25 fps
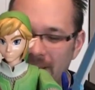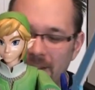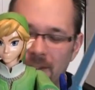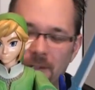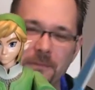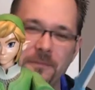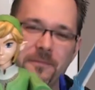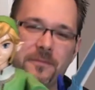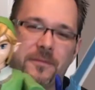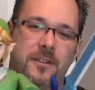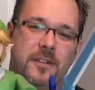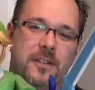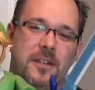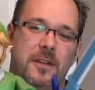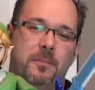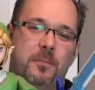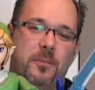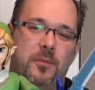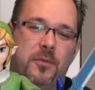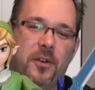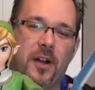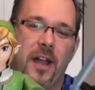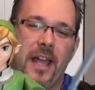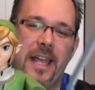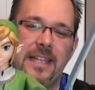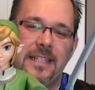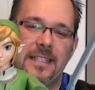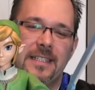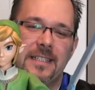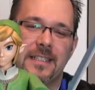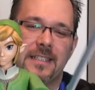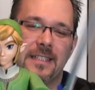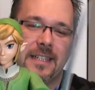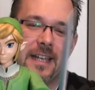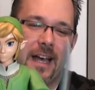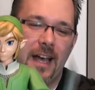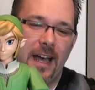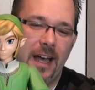know, for the
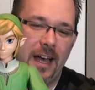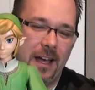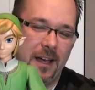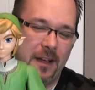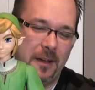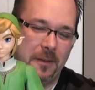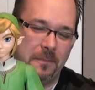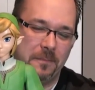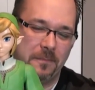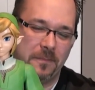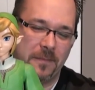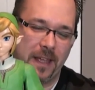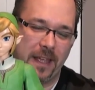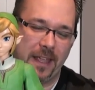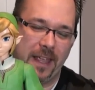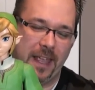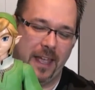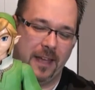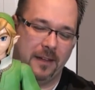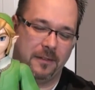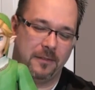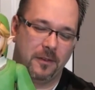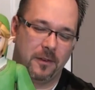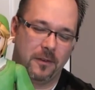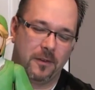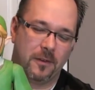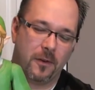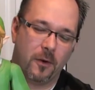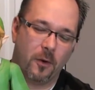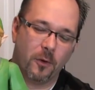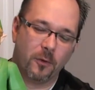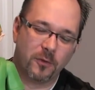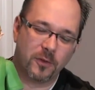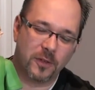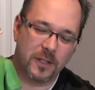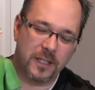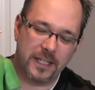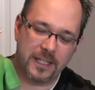price, I can't
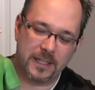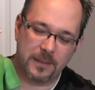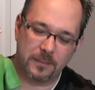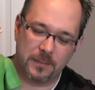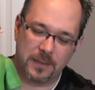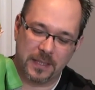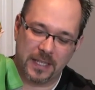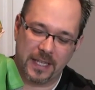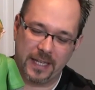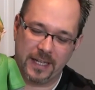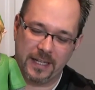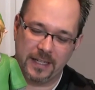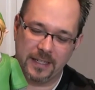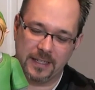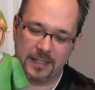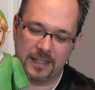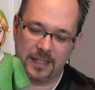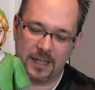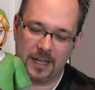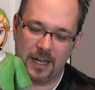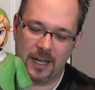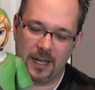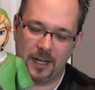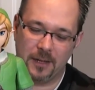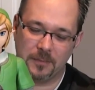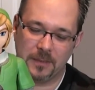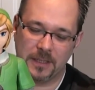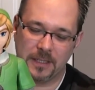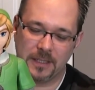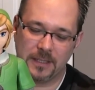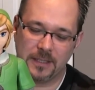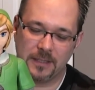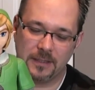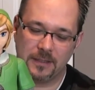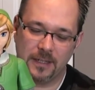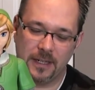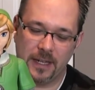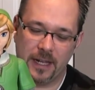overly complain,
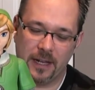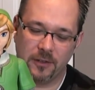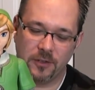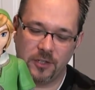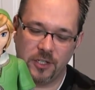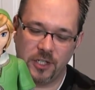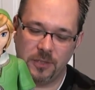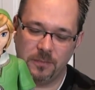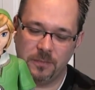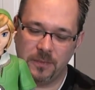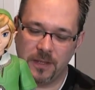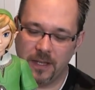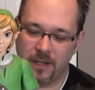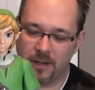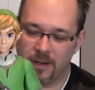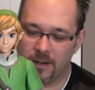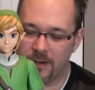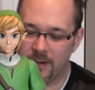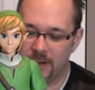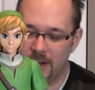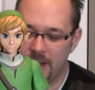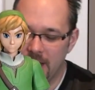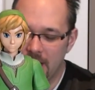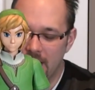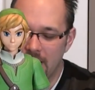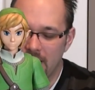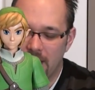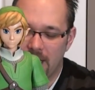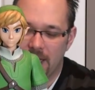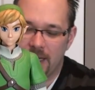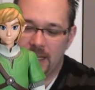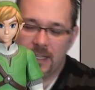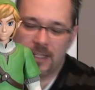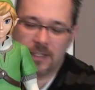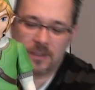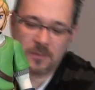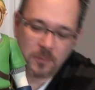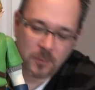considering how cheap they are. It
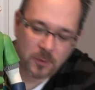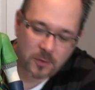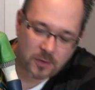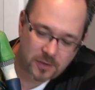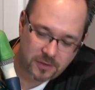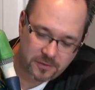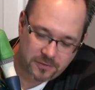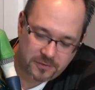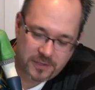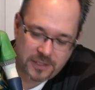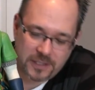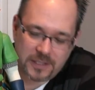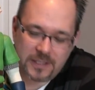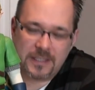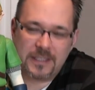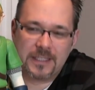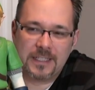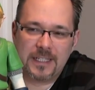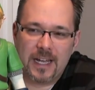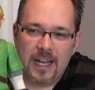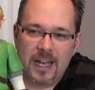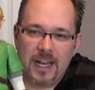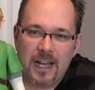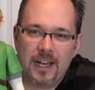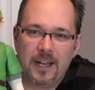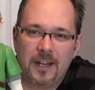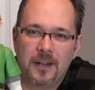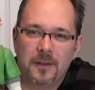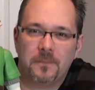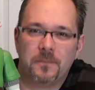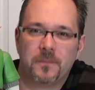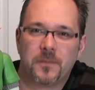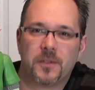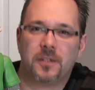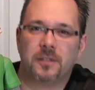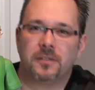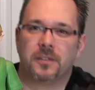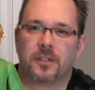is more of just
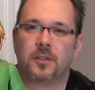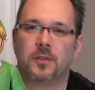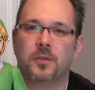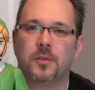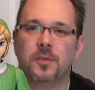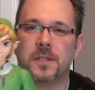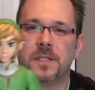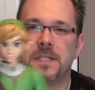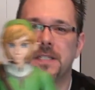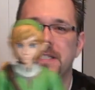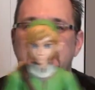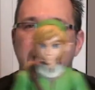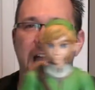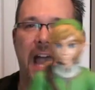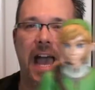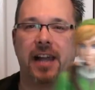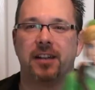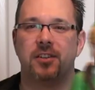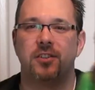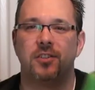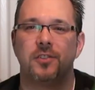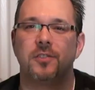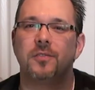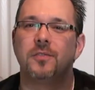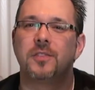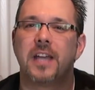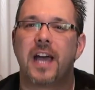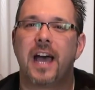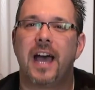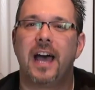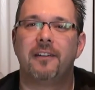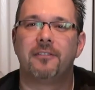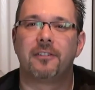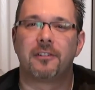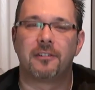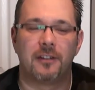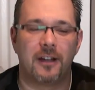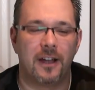sort of a cool statue to
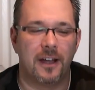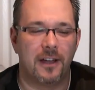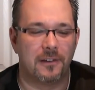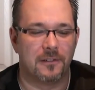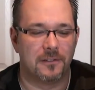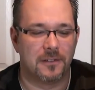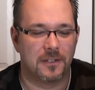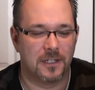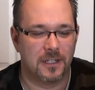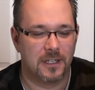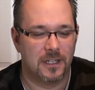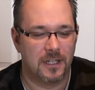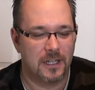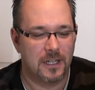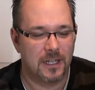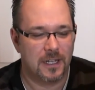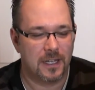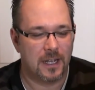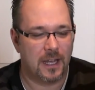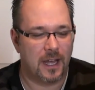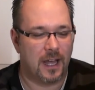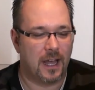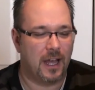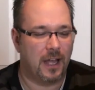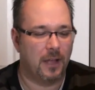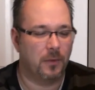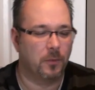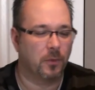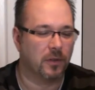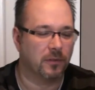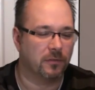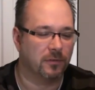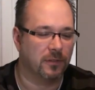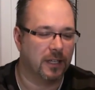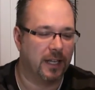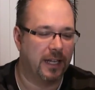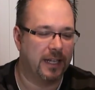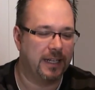have around. I would
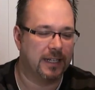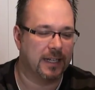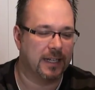have liked a